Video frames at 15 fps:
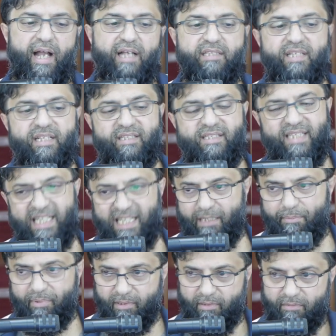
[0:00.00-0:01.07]
And
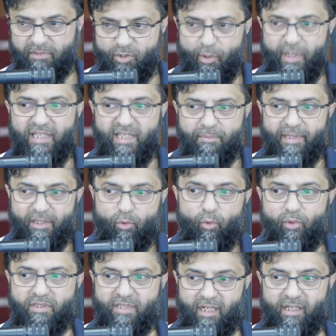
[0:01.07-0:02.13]
tartib, doing them in
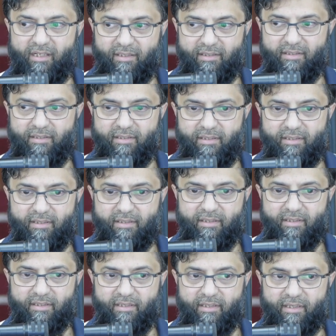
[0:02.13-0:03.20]
order,
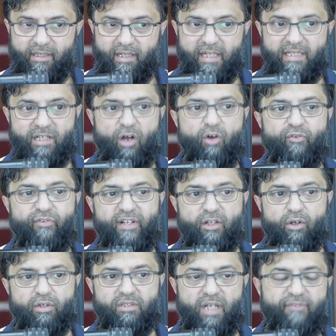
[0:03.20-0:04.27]
is
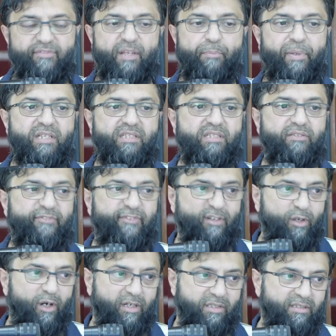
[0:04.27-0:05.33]
overlooked if the person
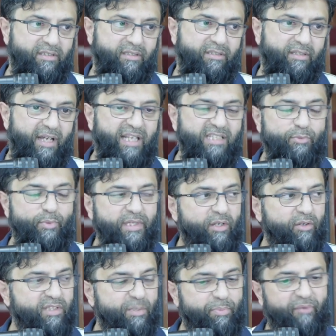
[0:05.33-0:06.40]
forgot. As we
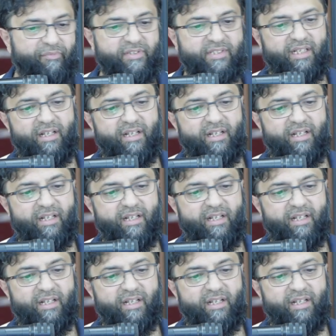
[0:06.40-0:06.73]
know, the Prophet